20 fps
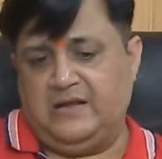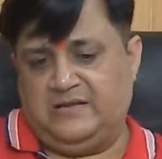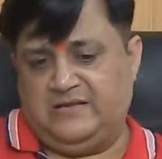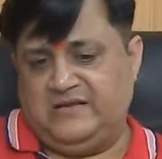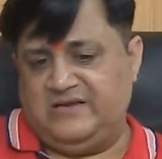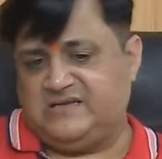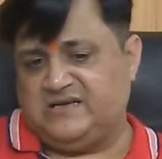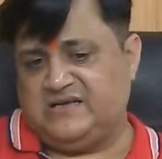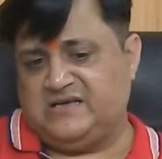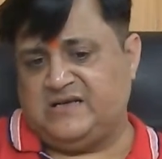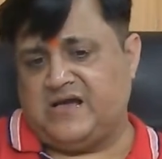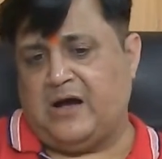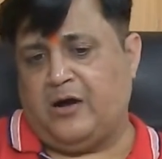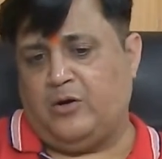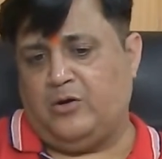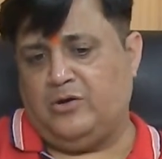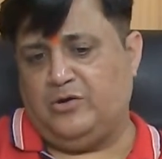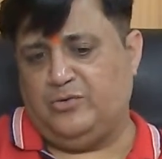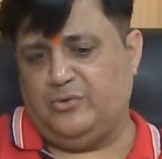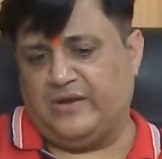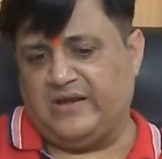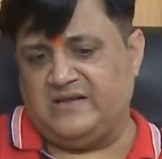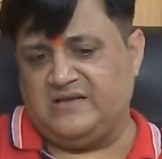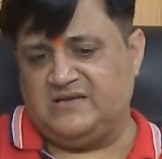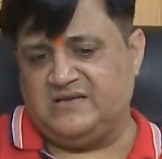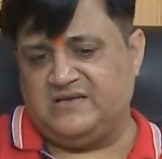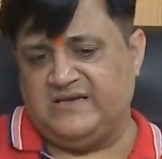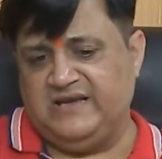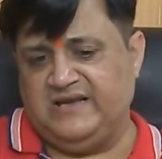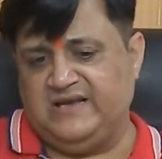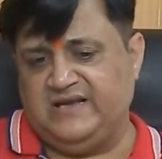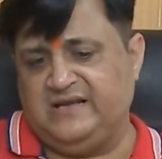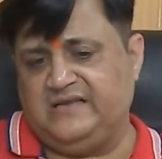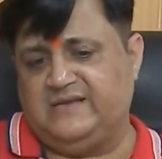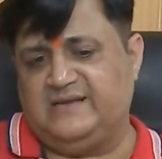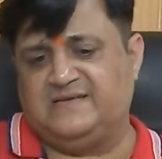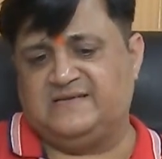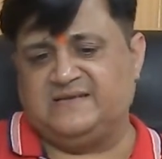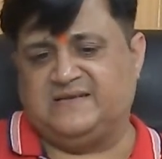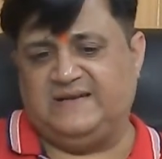This is how you can see in
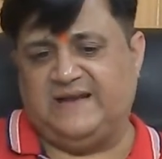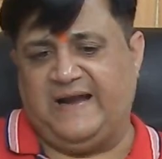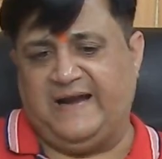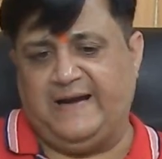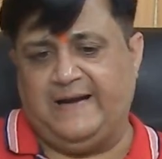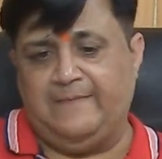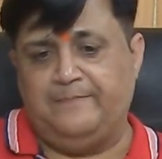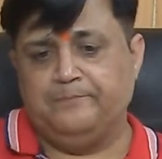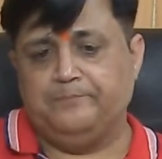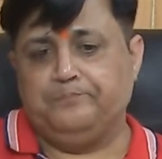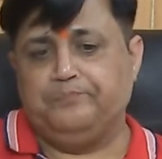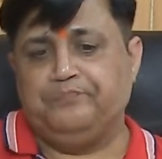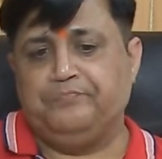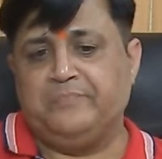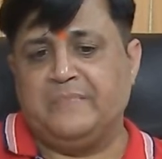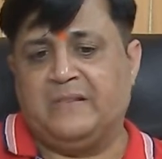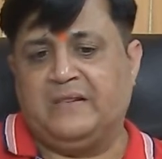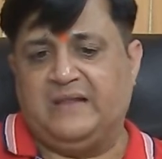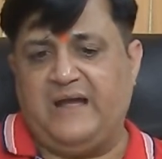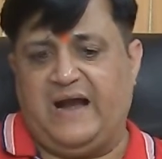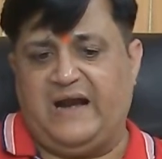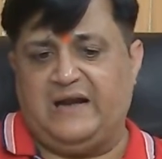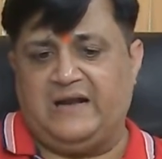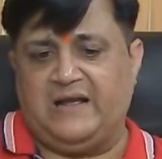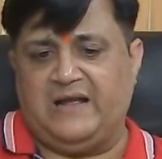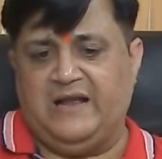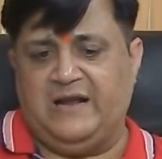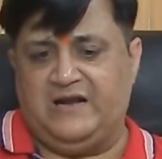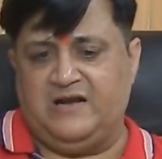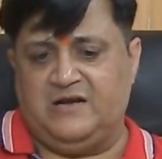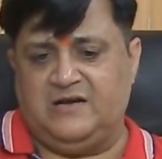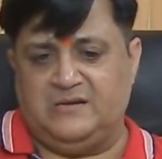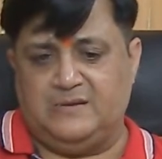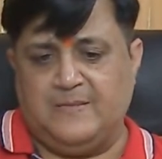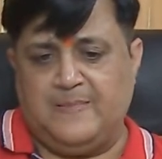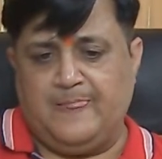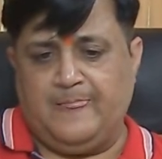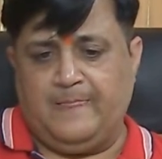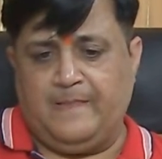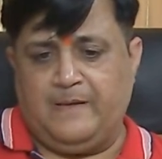this slide that in a
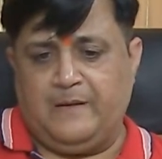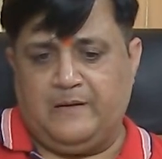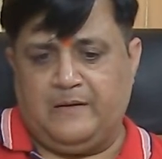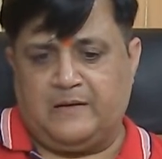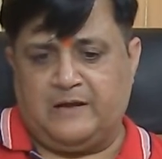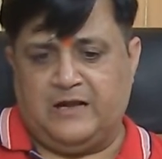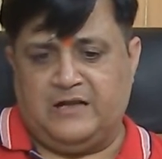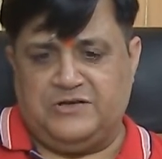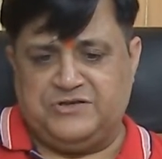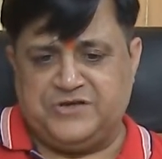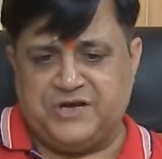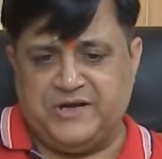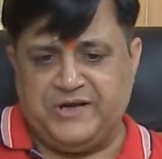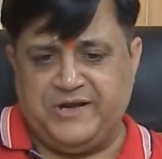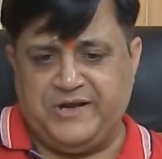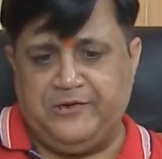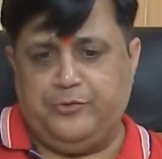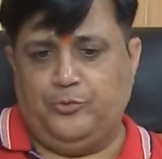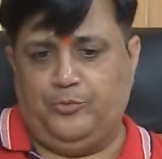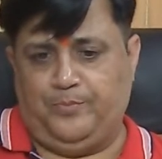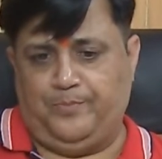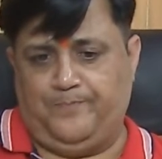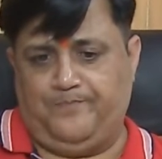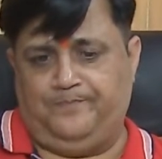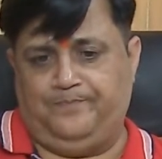culture tube